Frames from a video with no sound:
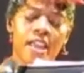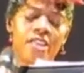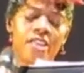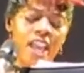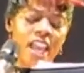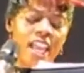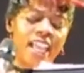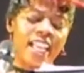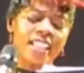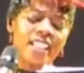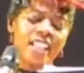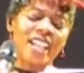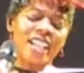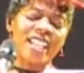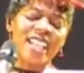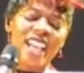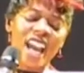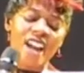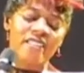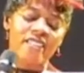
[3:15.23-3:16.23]
There is
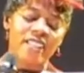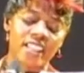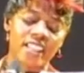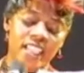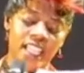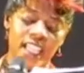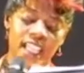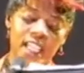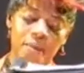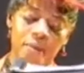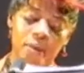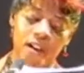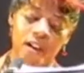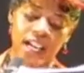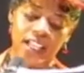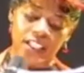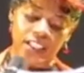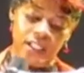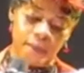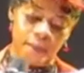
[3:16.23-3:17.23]
a guaranteed
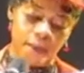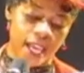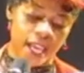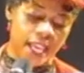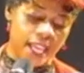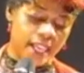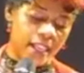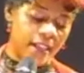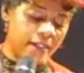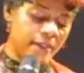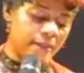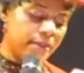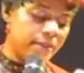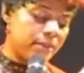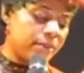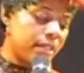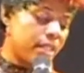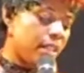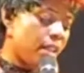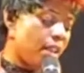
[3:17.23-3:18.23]
price to pay.
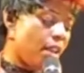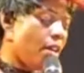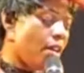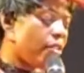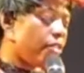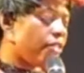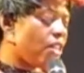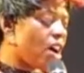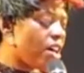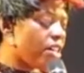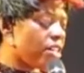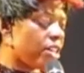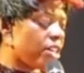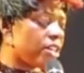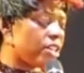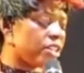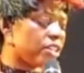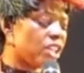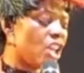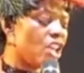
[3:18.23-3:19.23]

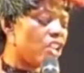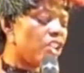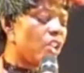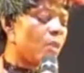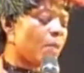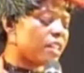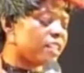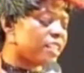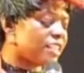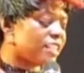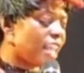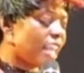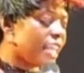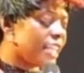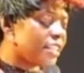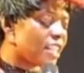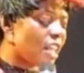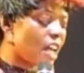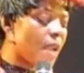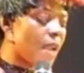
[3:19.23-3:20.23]
Fathers, you must
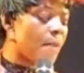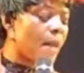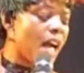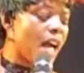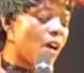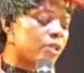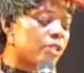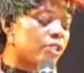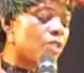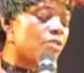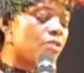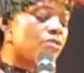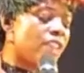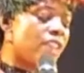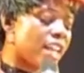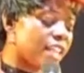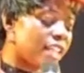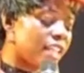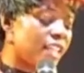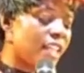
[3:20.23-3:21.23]
take time out to
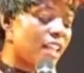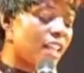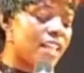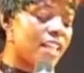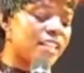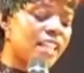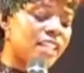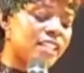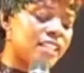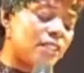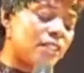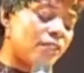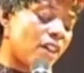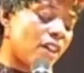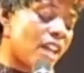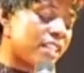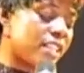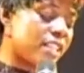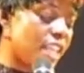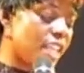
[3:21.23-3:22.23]
recognise this
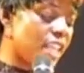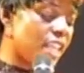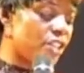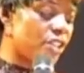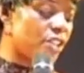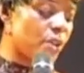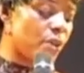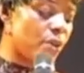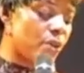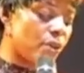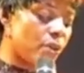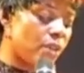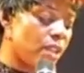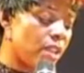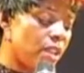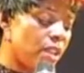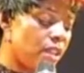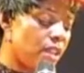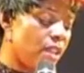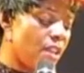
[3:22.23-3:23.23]
advice here too.
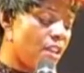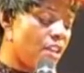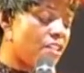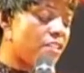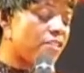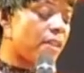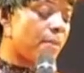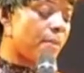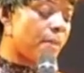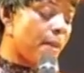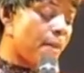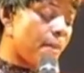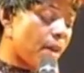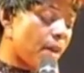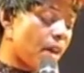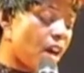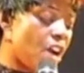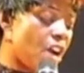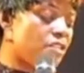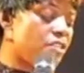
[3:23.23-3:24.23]

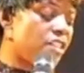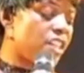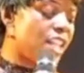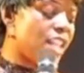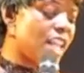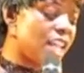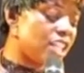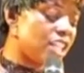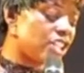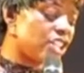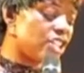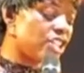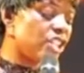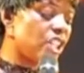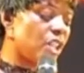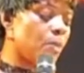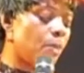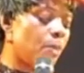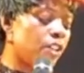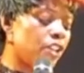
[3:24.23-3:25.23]
Remember, a
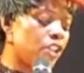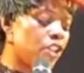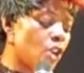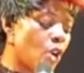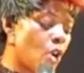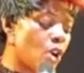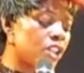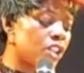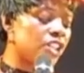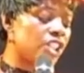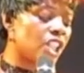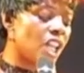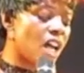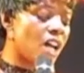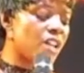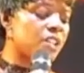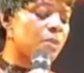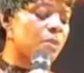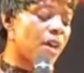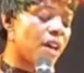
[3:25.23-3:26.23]
relationship with your
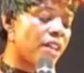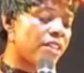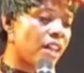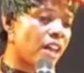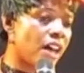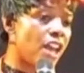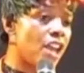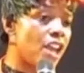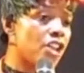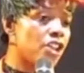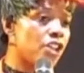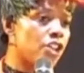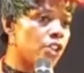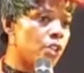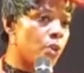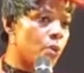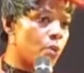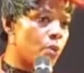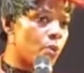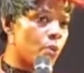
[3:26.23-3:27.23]
child's mother,
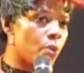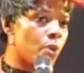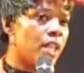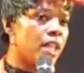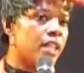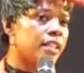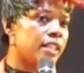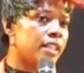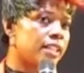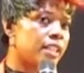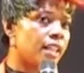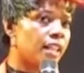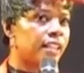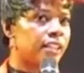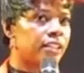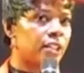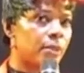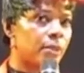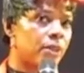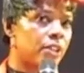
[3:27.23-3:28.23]
you
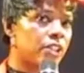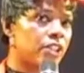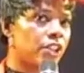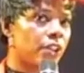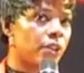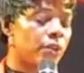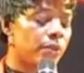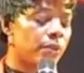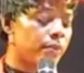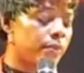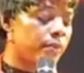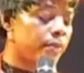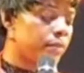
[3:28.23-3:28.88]
decided to pursue.